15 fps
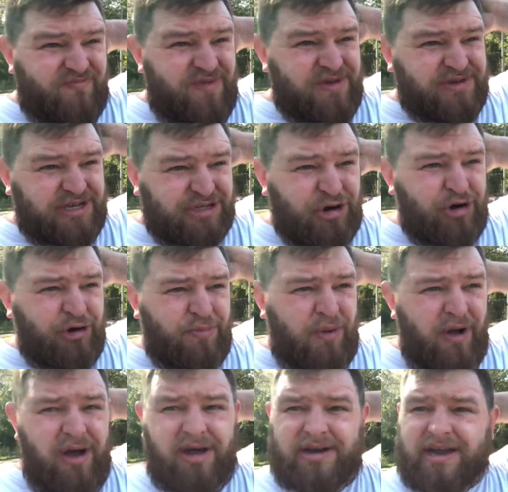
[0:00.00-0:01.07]
it was a turtle
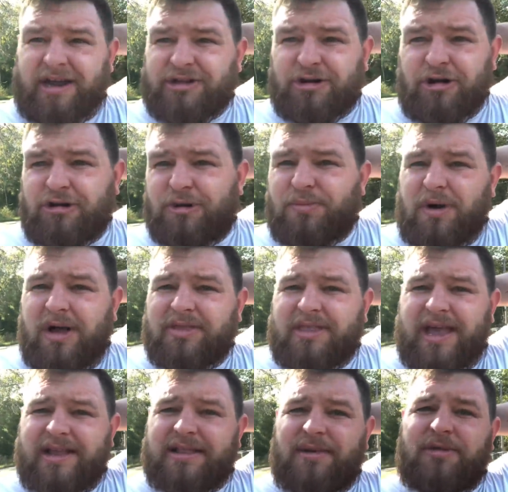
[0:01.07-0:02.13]
pond. I got a turtle pond
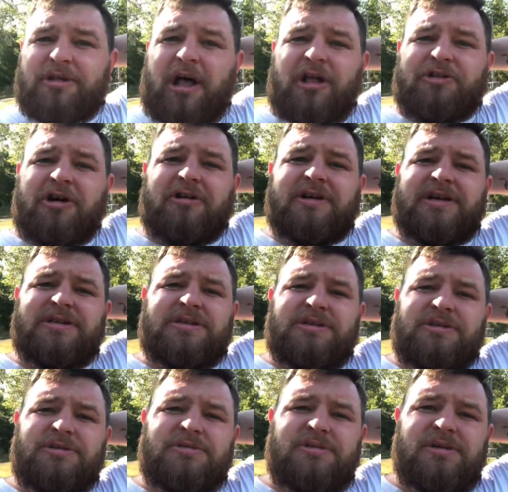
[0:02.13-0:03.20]
thing that I'll, I'll turn
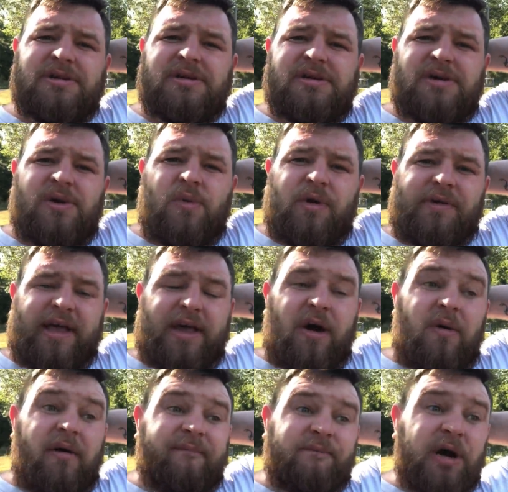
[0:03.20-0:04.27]
into where they go
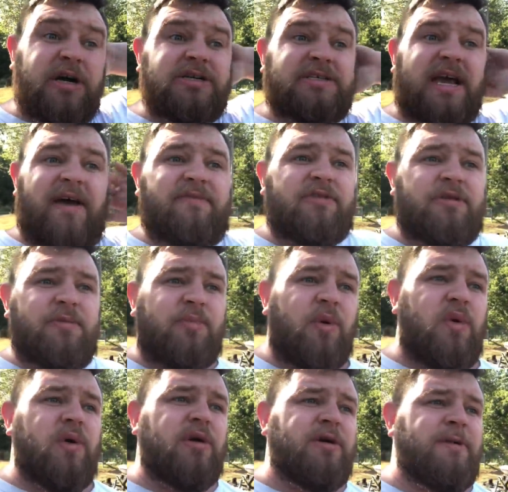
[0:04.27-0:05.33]
at first after they're
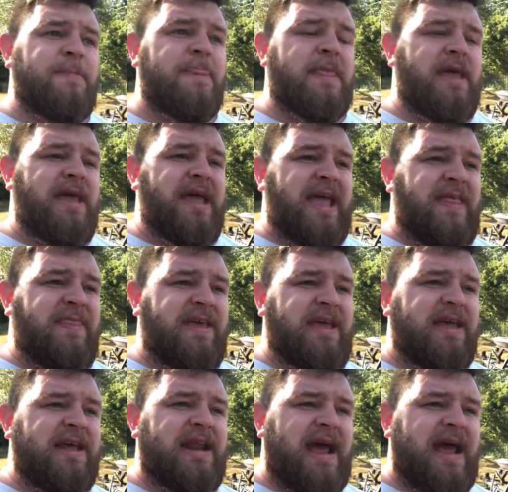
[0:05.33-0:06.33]
born. And then